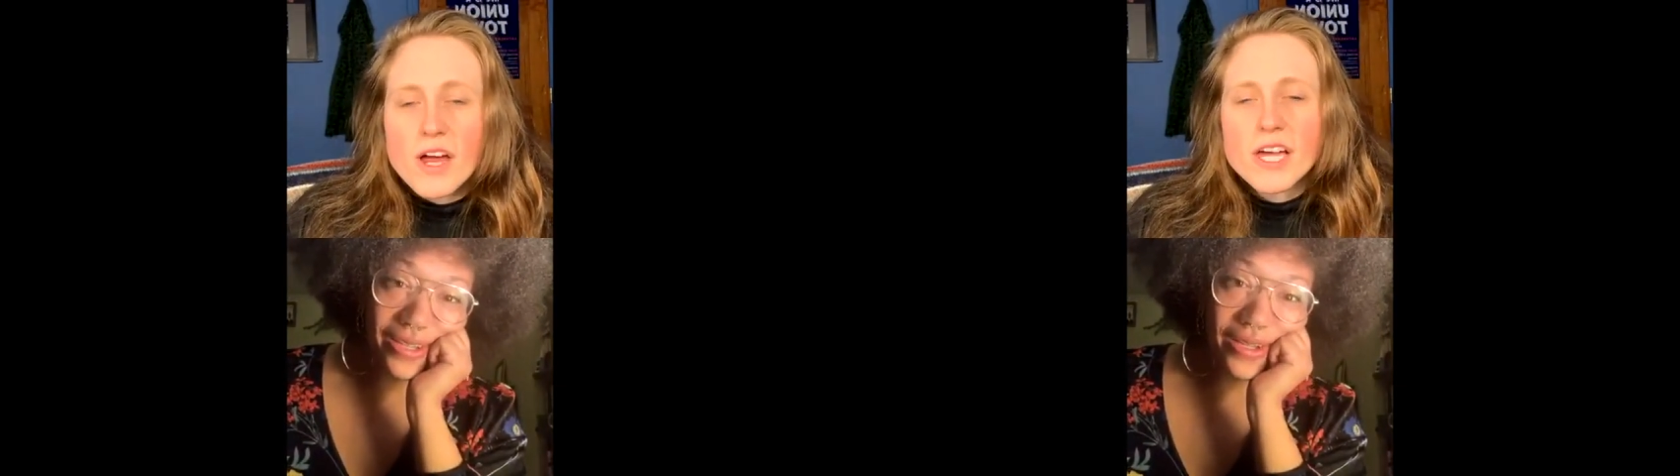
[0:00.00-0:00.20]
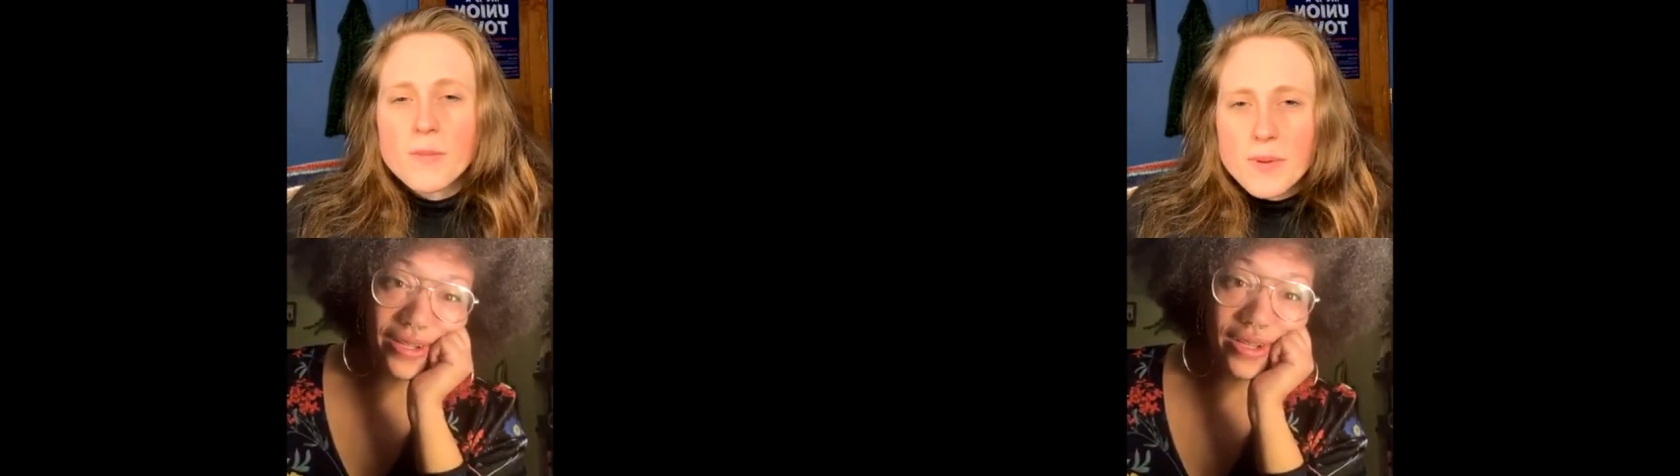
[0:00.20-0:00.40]

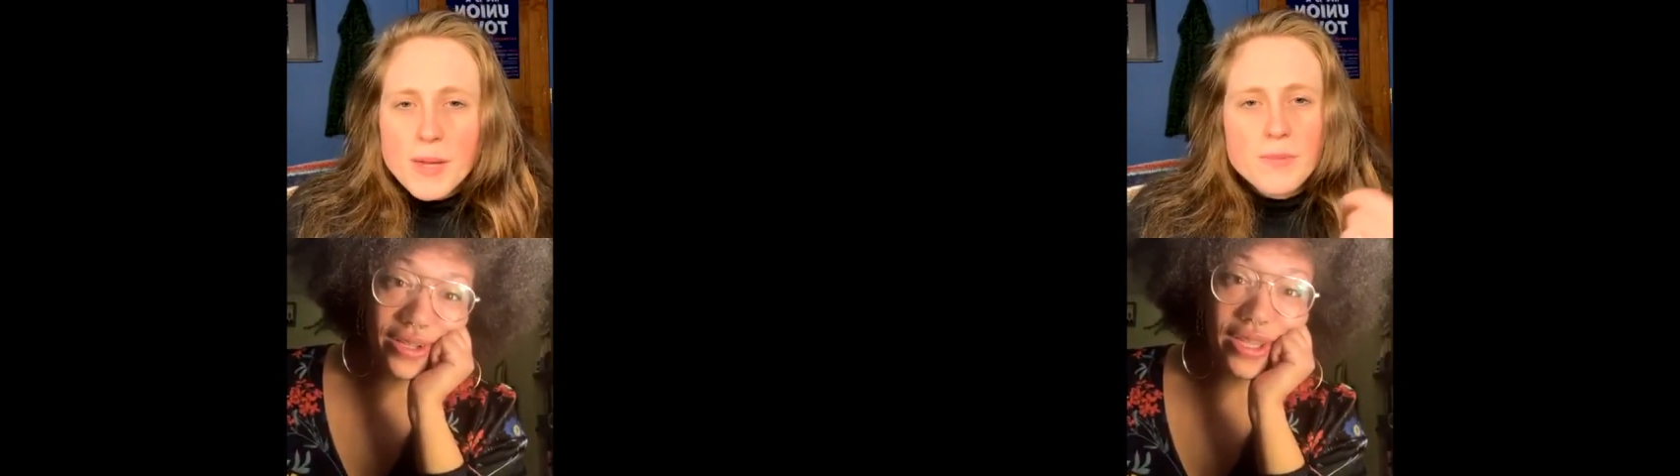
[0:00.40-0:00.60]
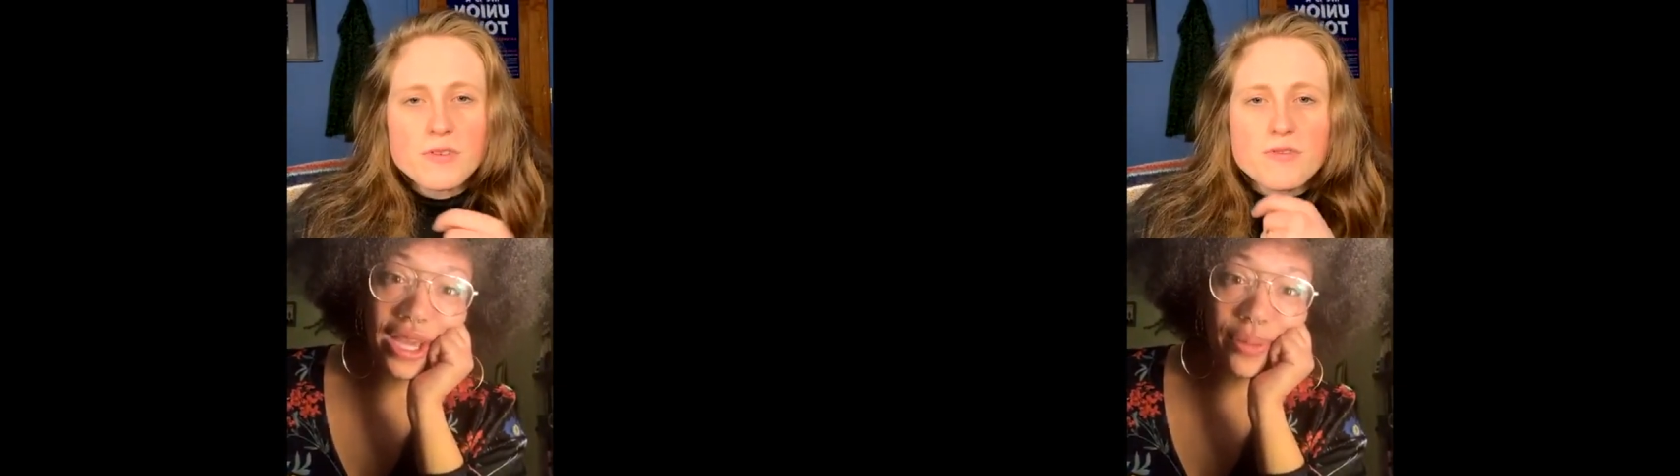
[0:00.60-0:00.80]
can
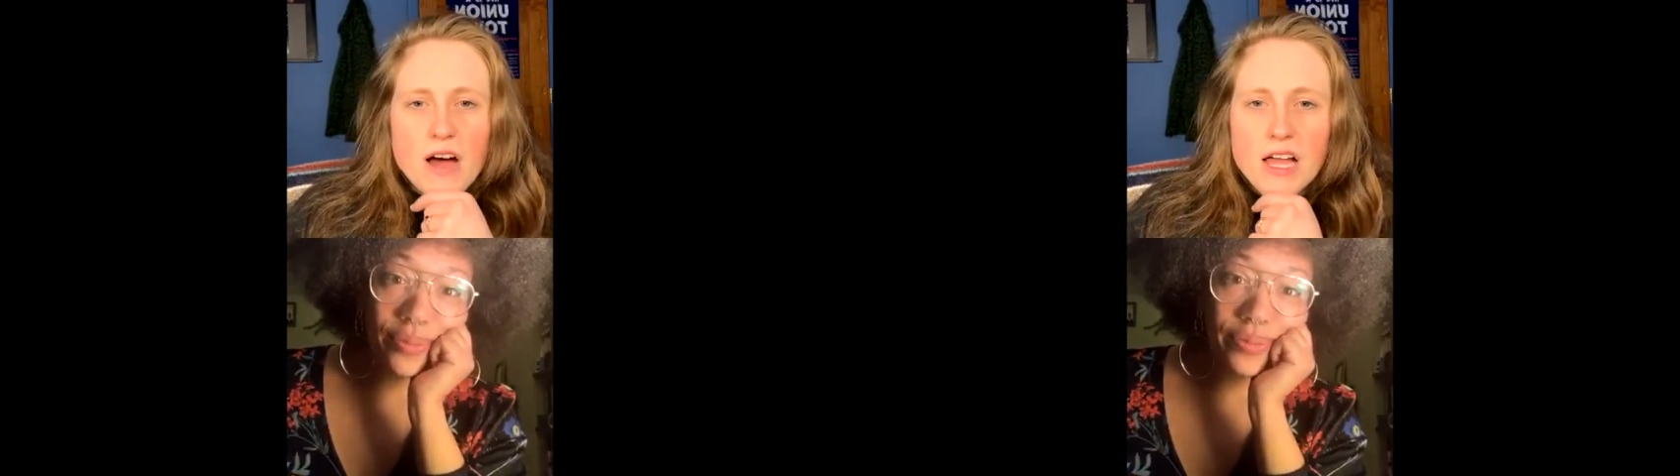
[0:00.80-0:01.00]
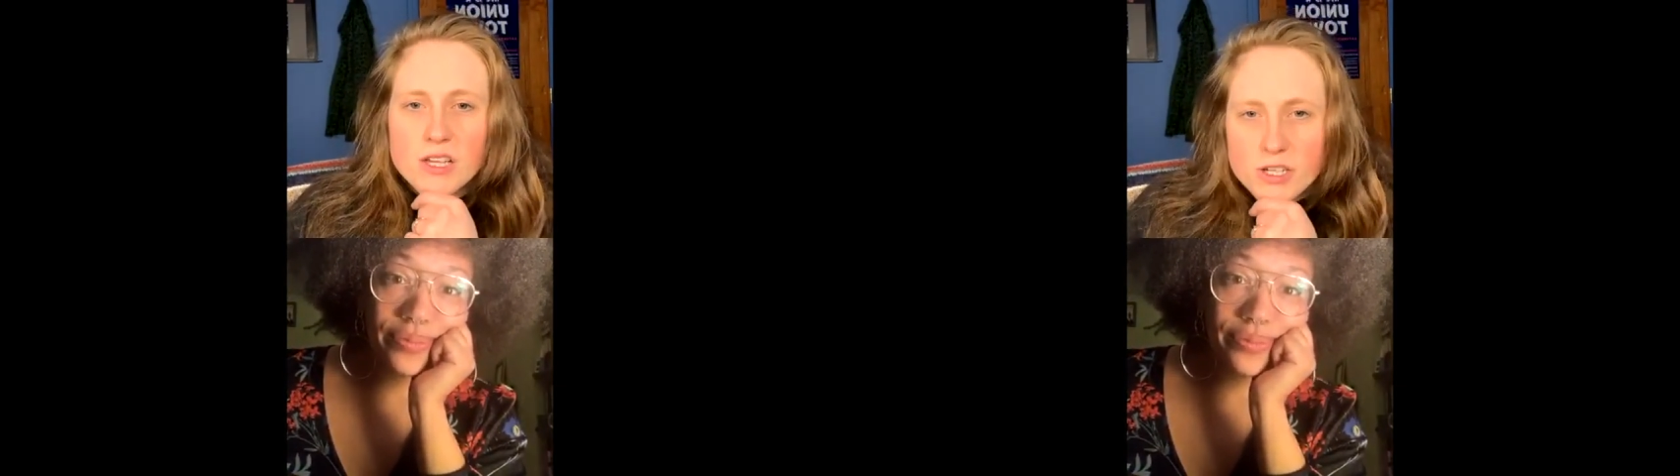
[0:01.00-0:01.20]
people
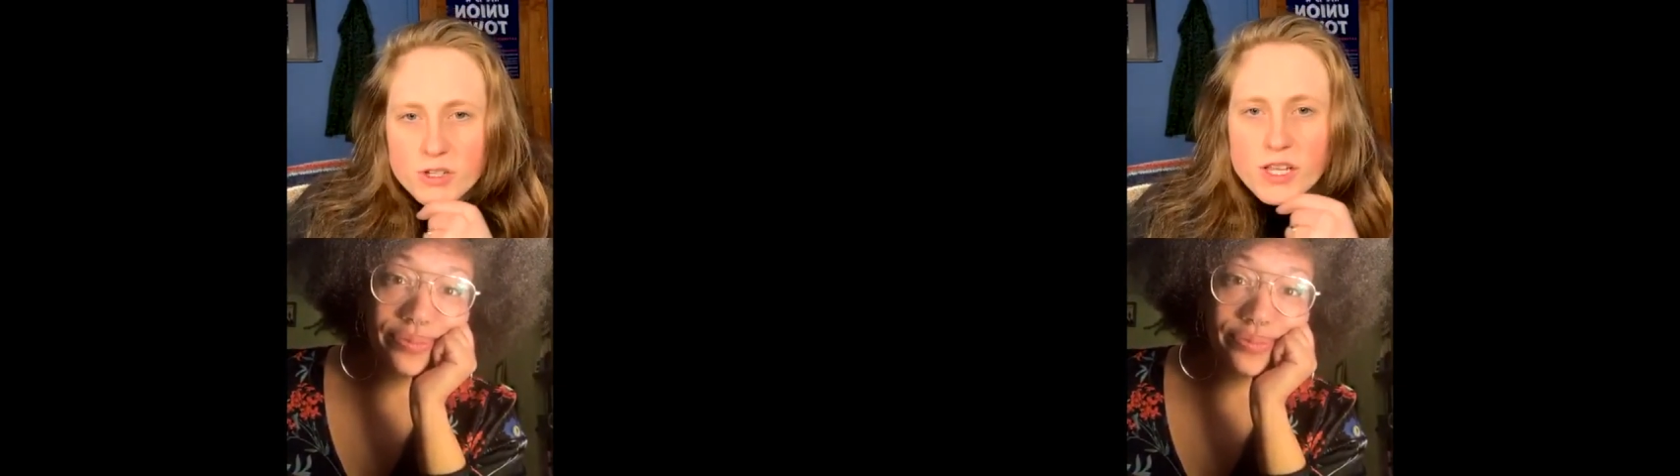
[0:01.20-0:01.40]
follow you?